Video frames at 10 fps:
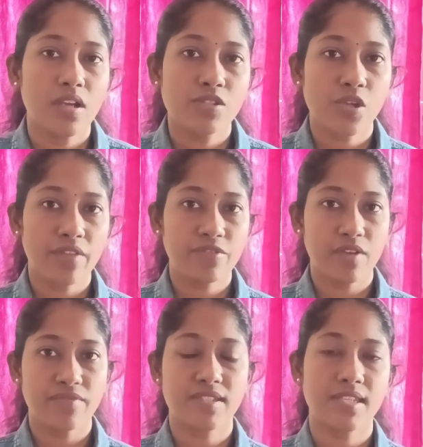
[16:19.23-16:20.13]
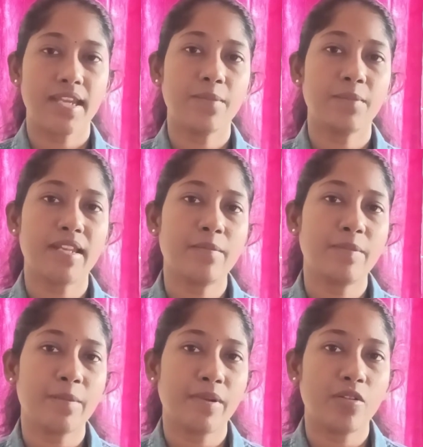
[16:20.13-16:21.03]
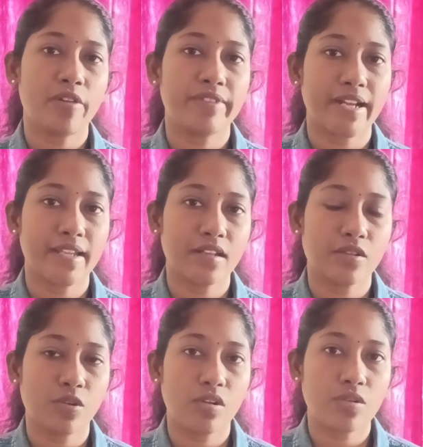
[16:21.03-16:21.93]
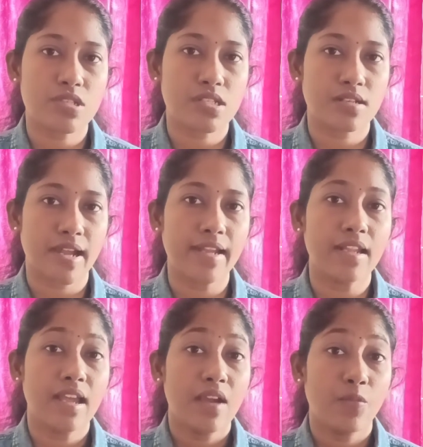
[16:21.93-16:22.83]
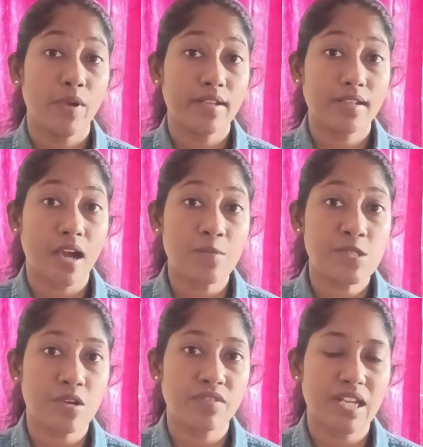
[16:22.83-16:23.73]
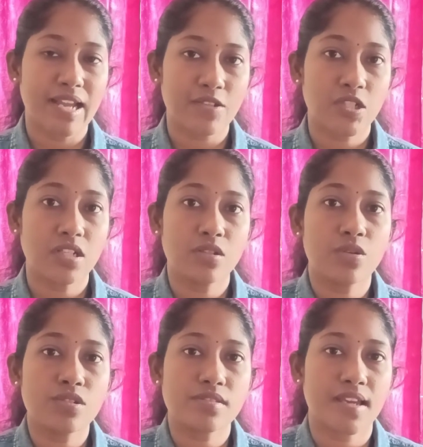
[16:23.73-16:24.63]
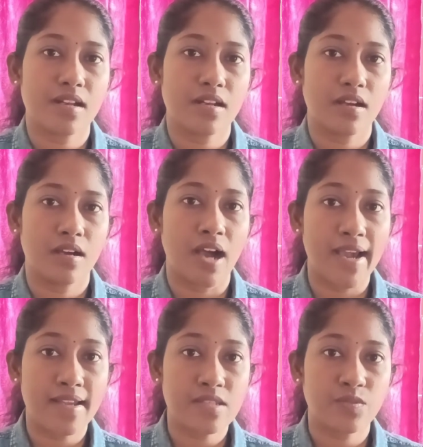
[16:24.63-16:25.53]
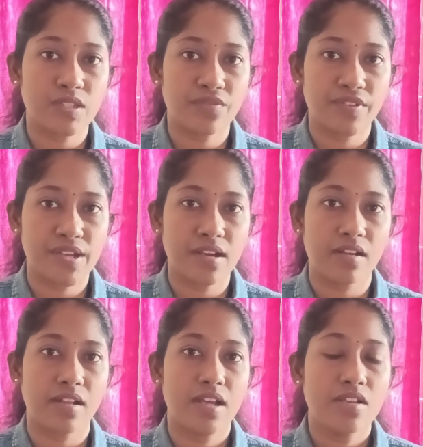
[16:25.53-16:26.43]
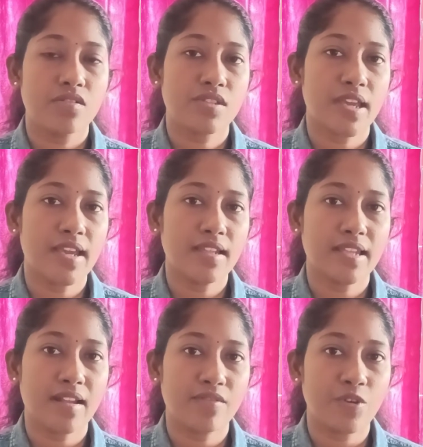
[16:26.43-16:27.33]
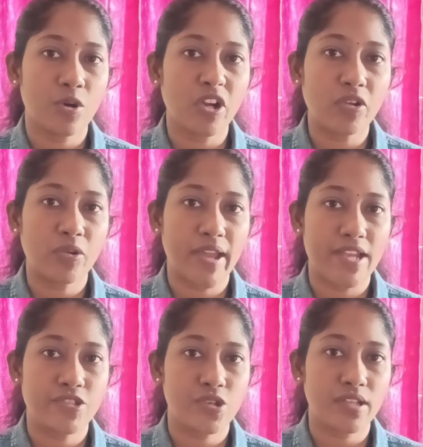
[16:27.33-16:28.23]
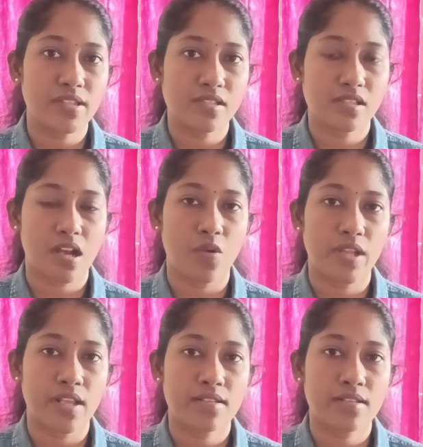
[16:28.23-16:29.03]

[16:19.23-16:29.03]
So if you have seen many people who are riding a roller coaster ride, when it comes down, they'll actually close their eyes with fear. Say they'll forget to enjoy the surroundings.